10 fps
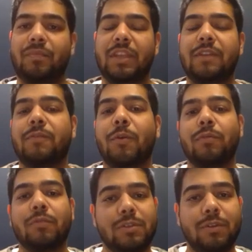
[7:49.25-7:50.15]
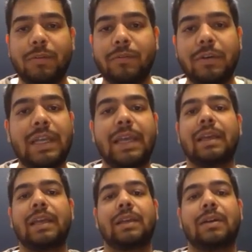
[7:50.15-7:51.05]
their phone was not
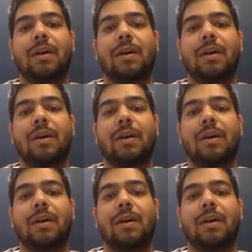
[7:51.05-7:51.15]
working,